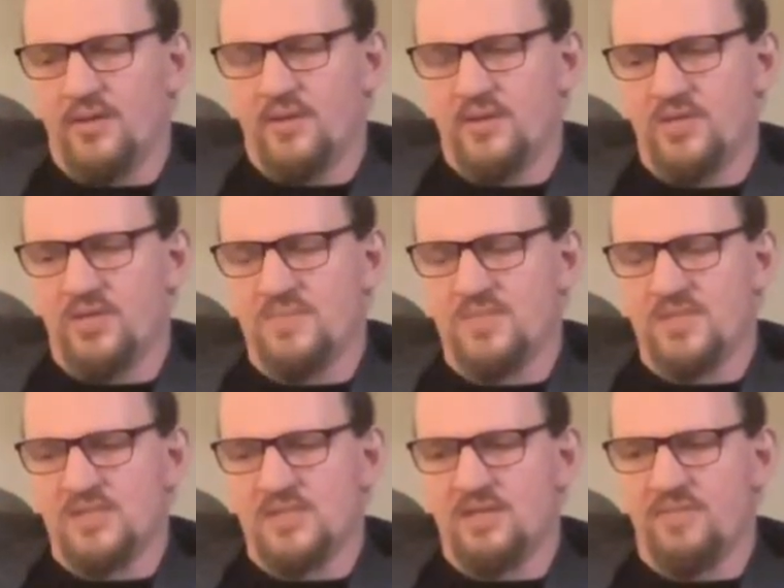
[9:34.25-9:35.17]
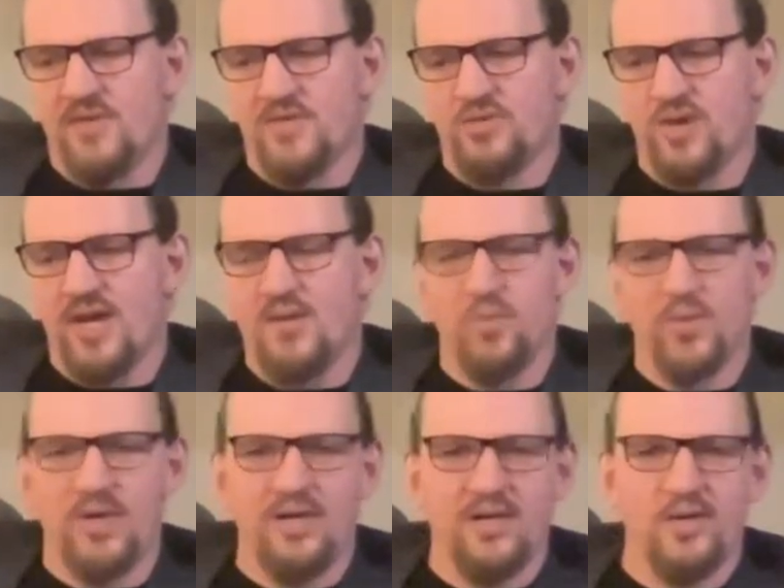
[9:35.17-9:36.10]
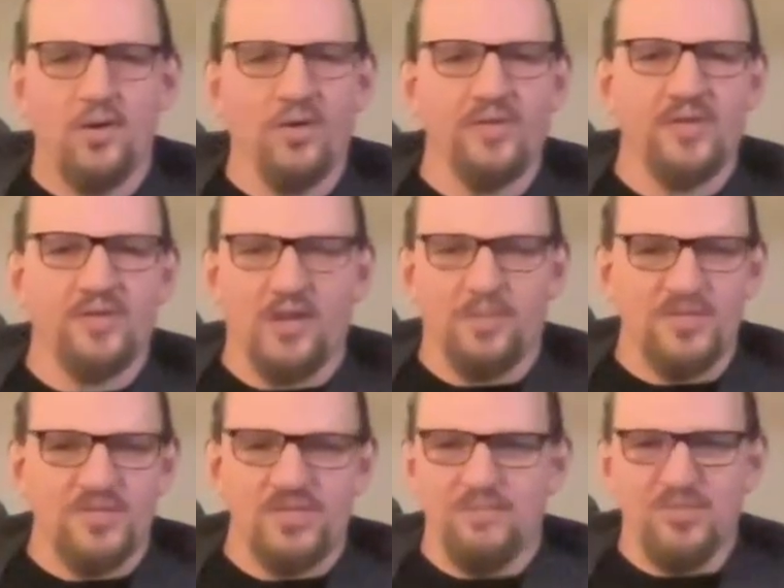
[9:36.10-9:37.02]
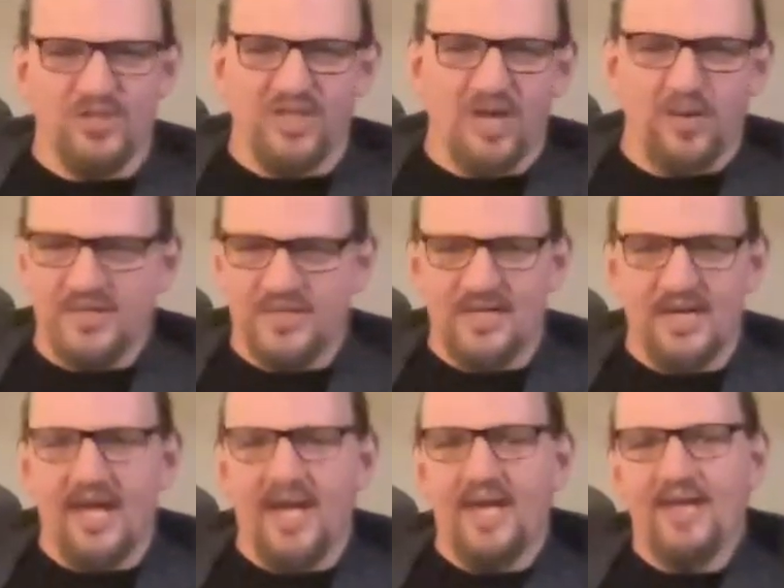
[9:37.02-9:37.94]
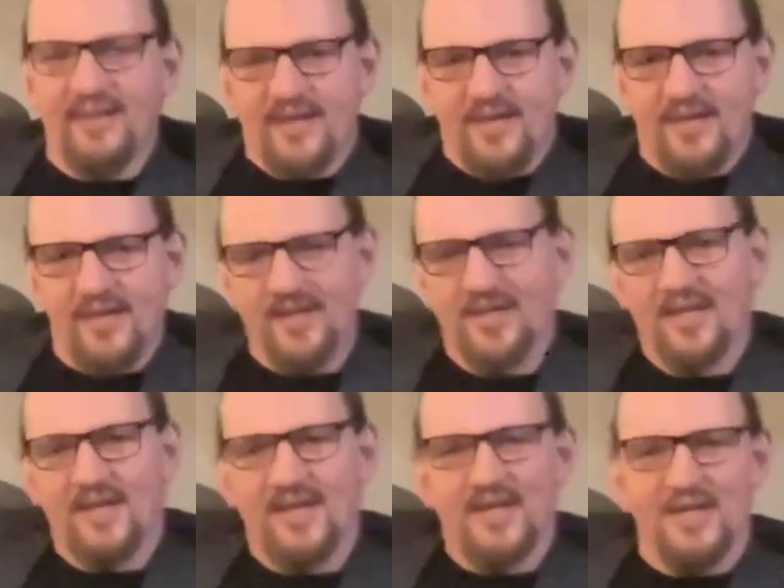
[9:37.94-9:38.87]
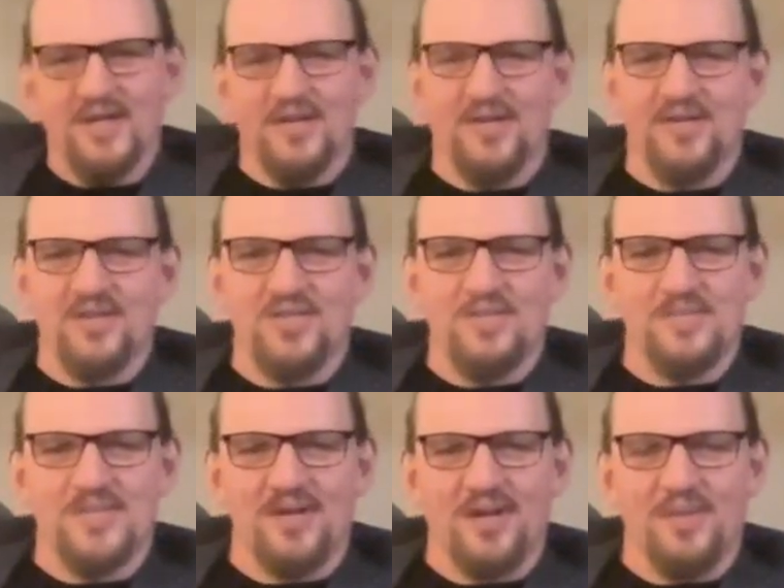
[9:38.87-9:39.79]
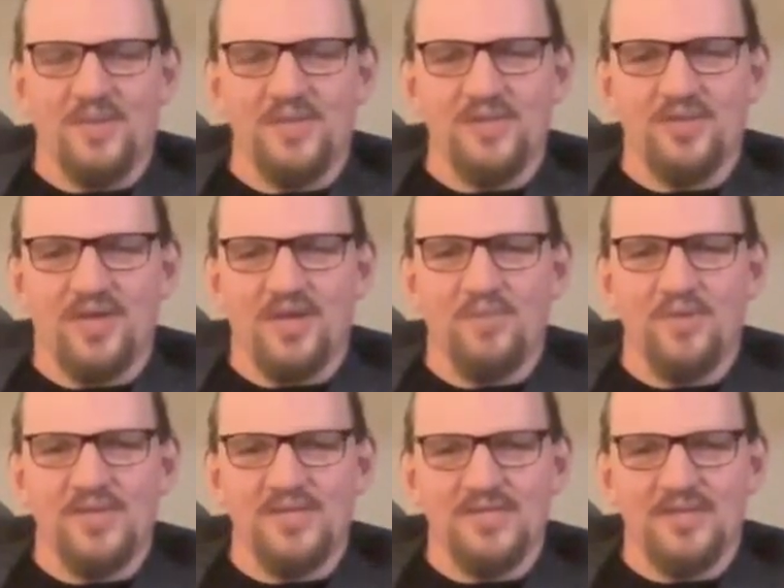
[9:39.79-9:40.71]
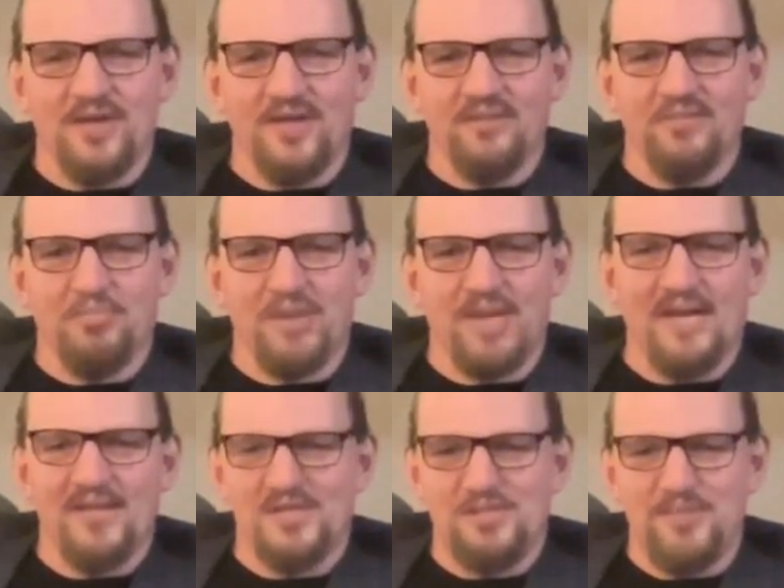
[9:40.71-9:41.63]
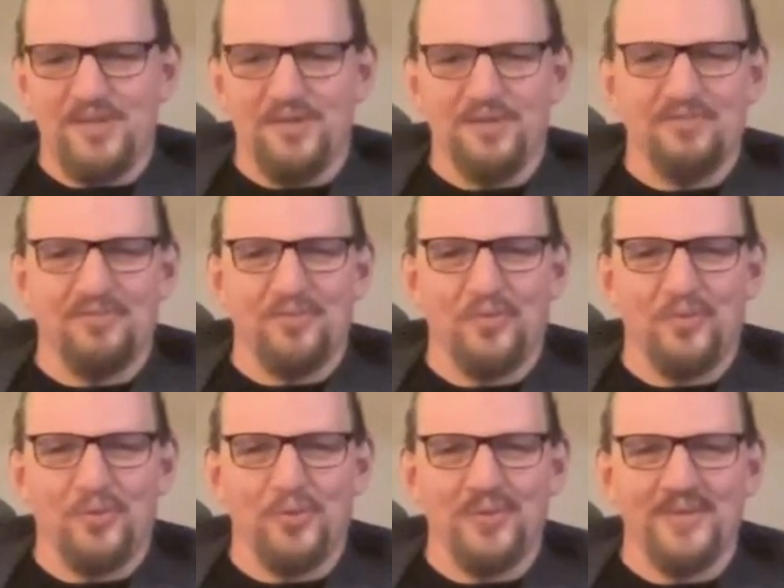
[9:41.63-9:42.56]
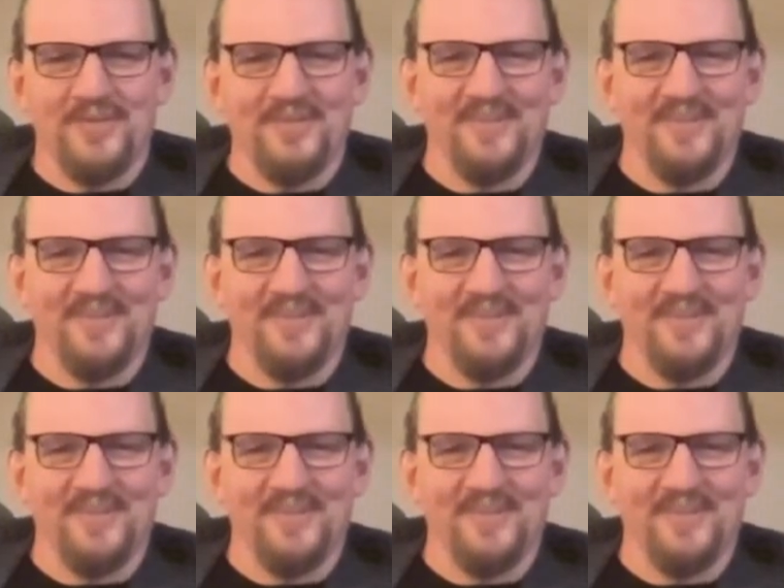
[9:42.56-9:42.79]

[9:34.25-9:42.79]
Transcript: gyms and stuff I trained in are not the type of gyms you go in today. The gyms that I went to train with is kind of blood and spit on the floor and